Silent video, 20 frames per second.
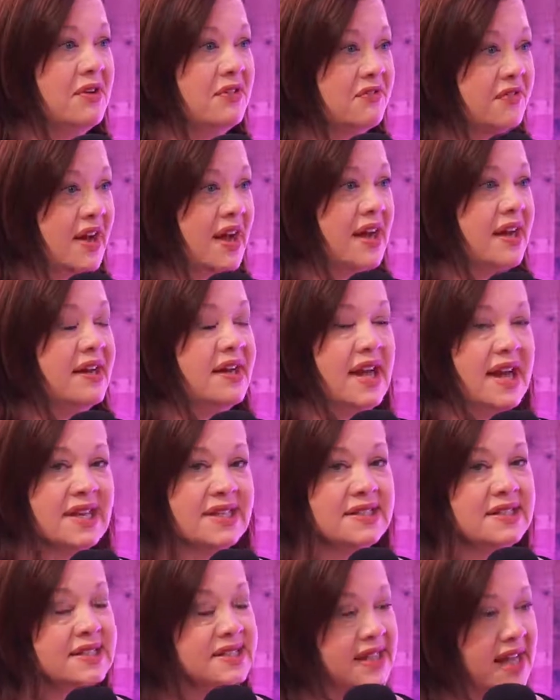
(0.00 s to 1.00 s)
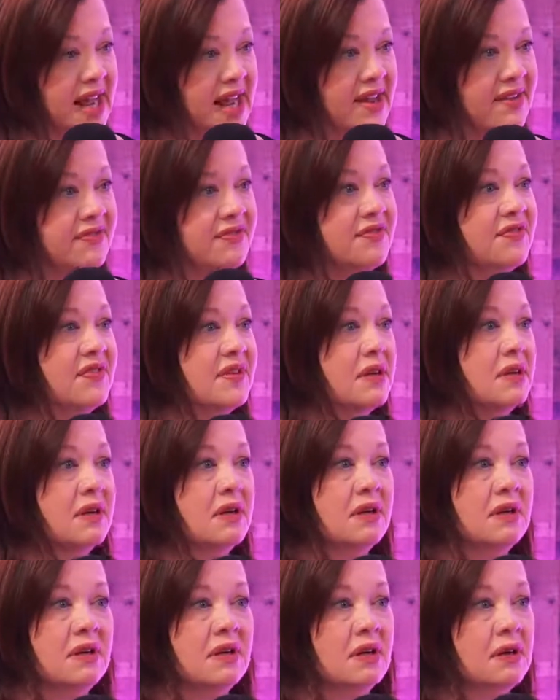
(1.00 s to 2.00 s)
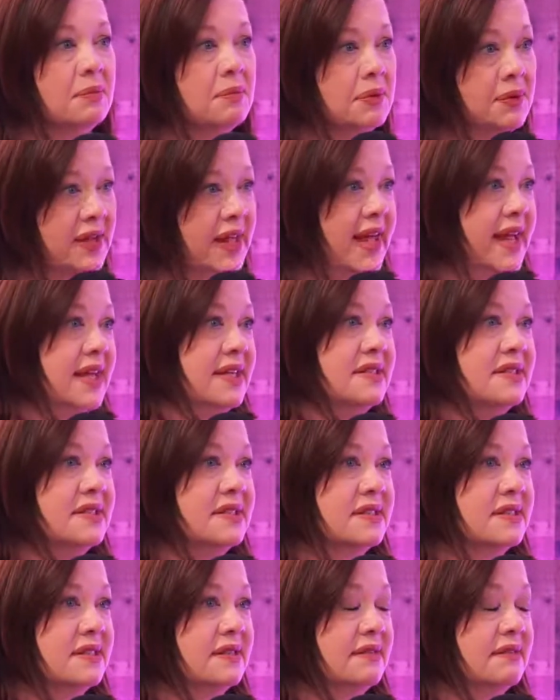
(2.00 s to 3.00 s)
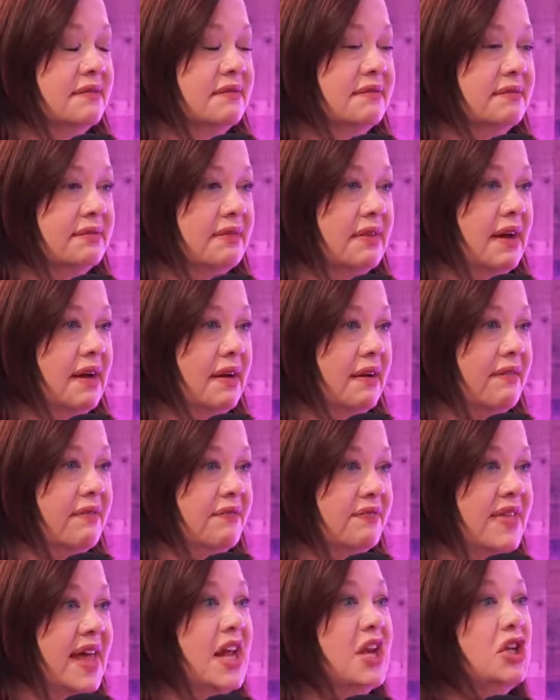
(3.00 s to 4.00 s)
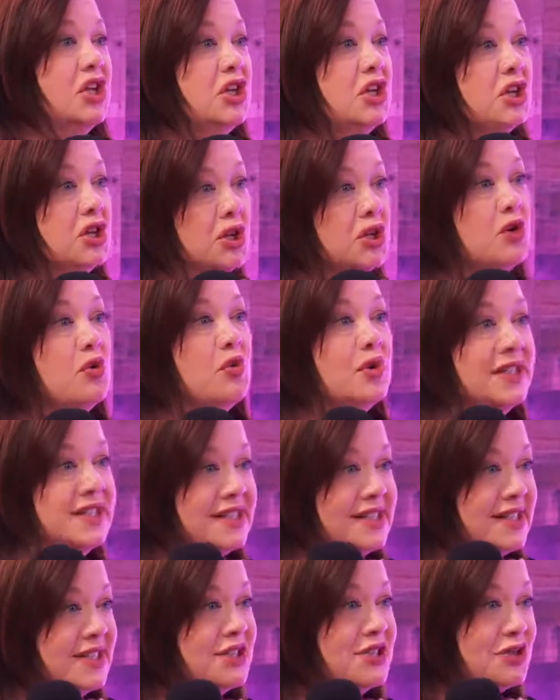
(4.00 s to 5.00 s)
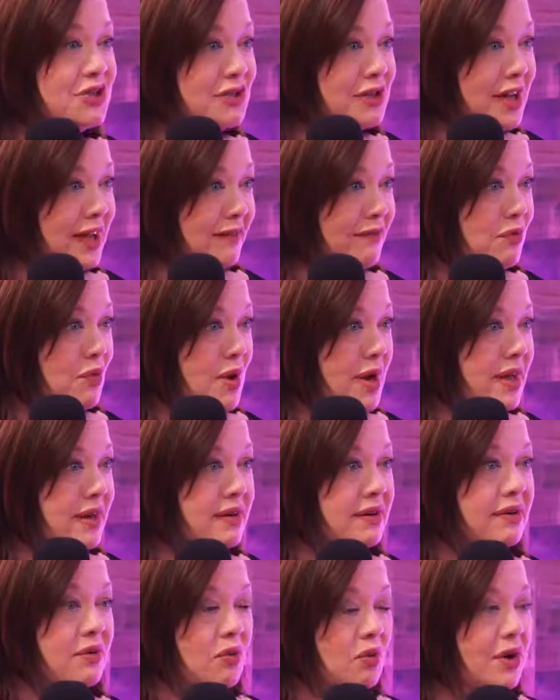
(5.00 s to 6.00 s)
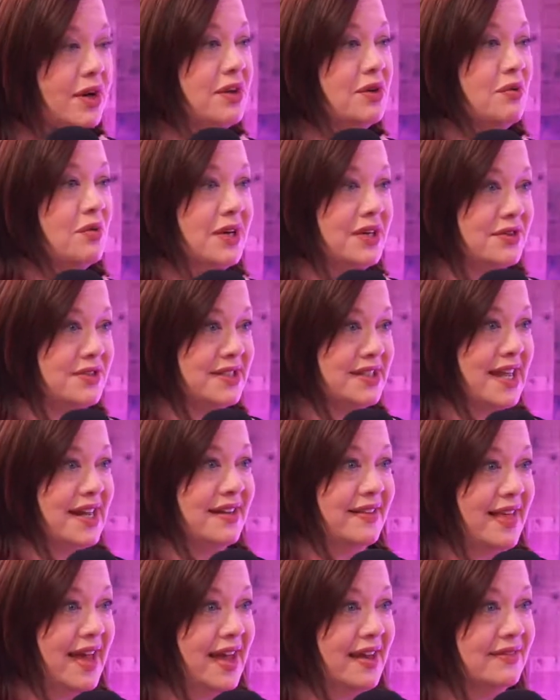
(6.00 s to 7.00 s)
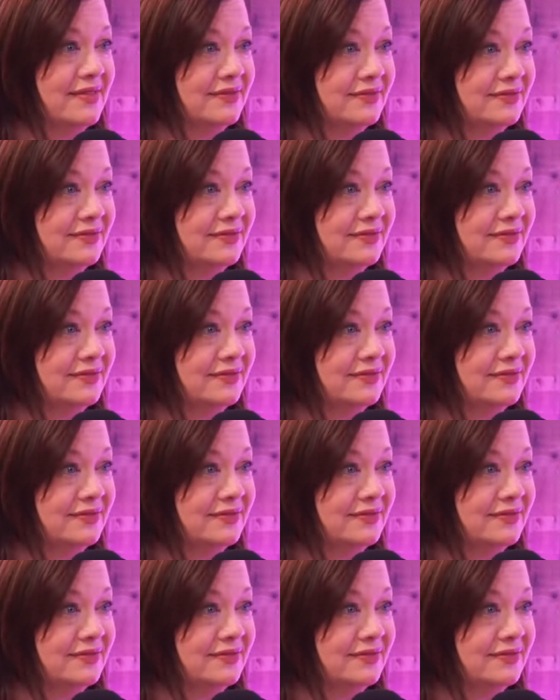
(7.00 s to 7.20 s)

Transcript: find a safe place that you would send your loved one? What do you, what do you say to that? You know, we